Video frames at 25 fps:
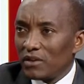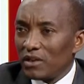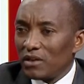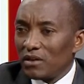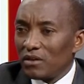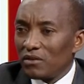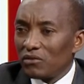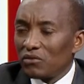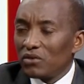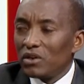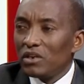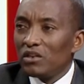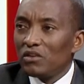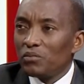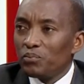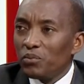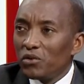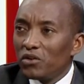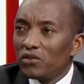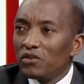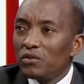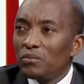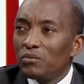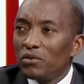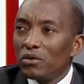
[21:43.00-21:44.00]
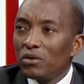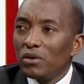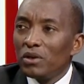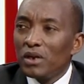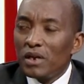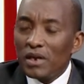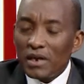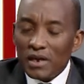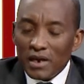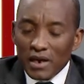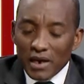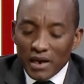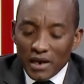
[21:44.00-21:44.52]
So it is possible.
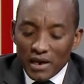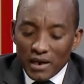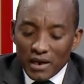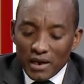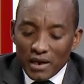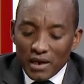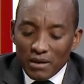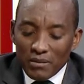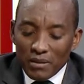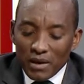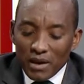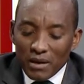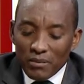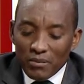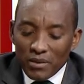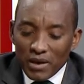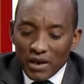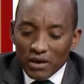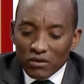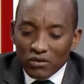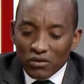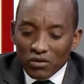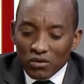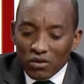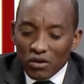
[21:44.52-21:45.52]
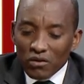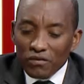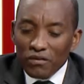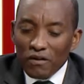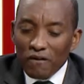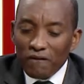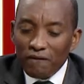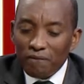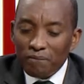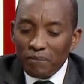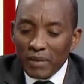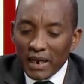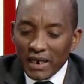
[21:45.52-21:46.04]
A growth
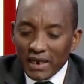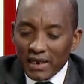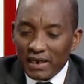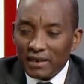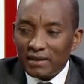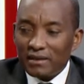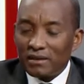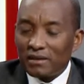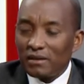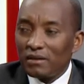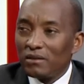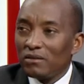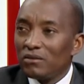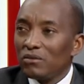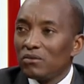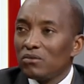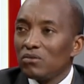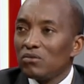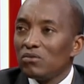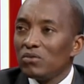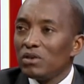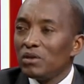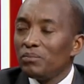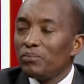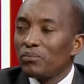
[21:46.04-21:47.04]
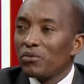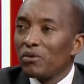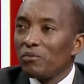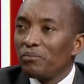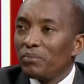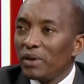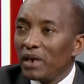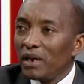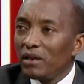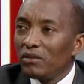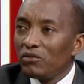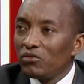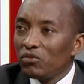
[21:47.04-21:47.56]
of market will
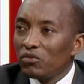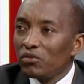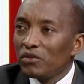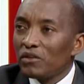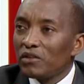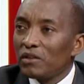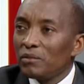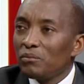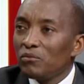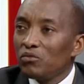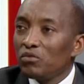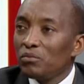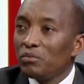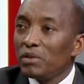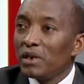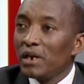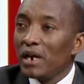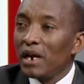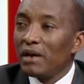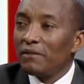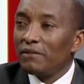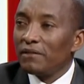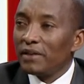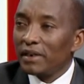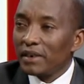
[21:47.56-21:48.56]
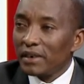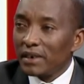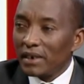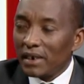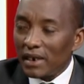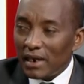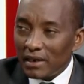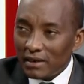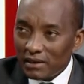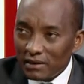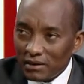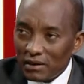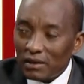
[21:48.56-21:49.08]
propel tourism to be a very,
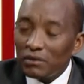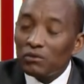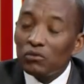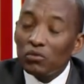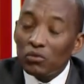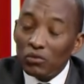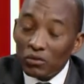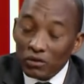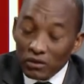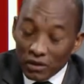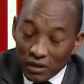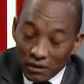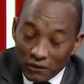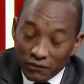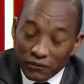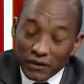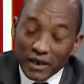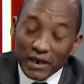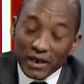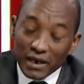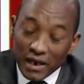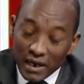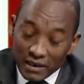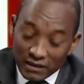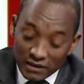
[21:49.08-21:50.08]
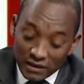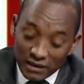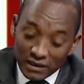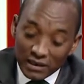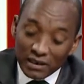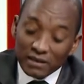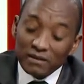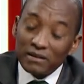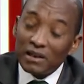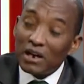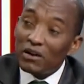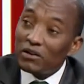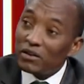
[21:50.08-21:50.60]
in fact, as it
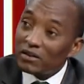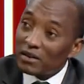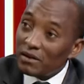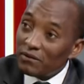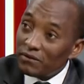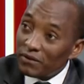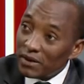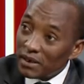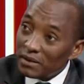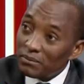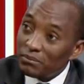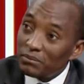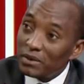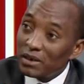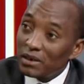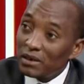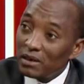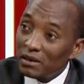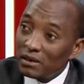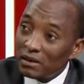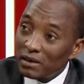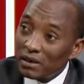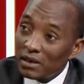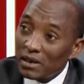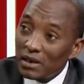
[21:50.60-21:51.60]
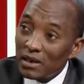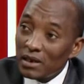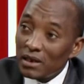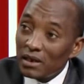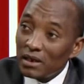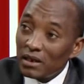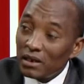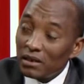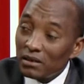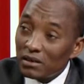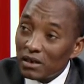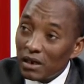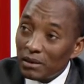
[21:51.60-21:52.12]
is now, is a very big
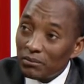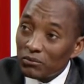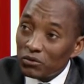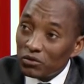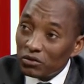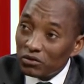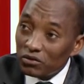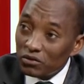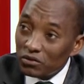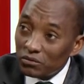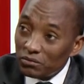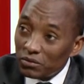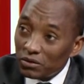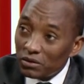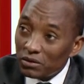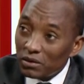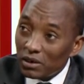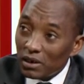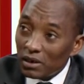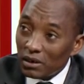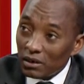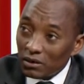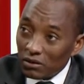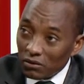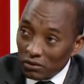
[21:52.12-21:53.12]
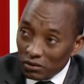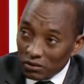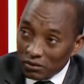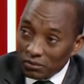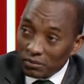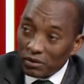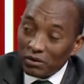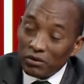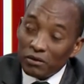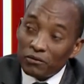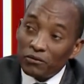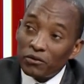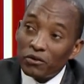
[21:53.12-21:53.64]
income contributor
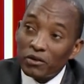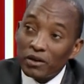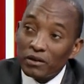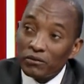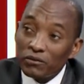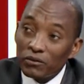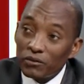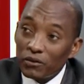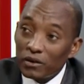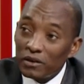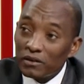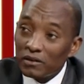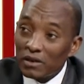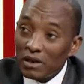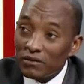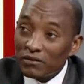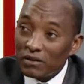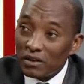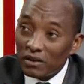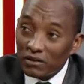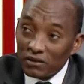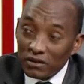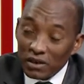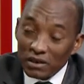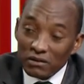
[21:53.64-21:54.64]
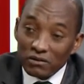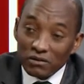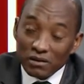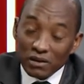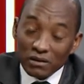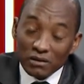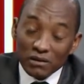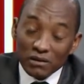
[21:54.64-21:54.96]
of foreign service exchange.